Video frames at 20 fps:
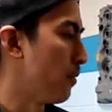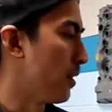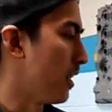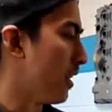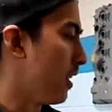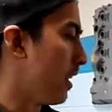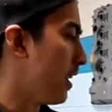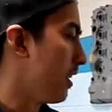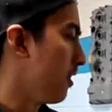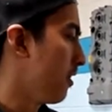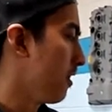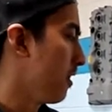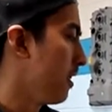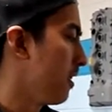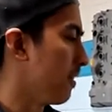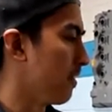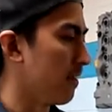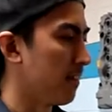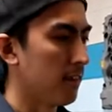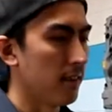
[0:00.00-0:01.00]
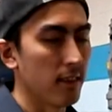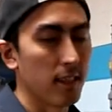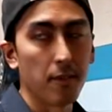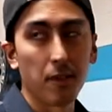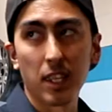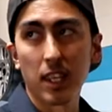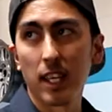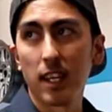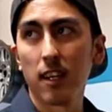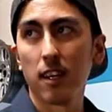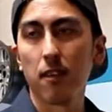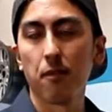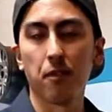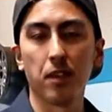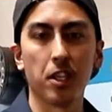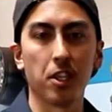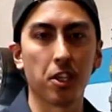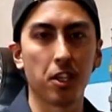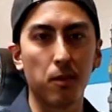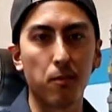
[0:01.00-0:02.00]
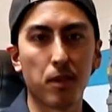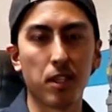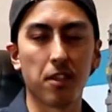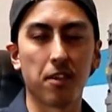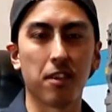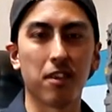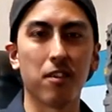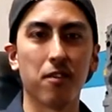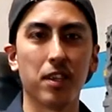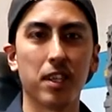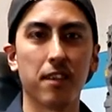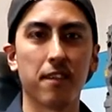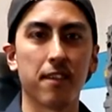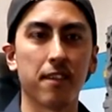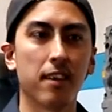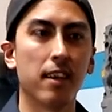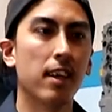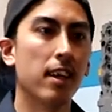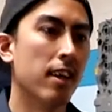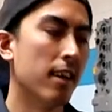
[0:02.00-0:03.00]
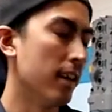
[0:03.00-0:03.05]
but I usually just leave it there, finish up the service,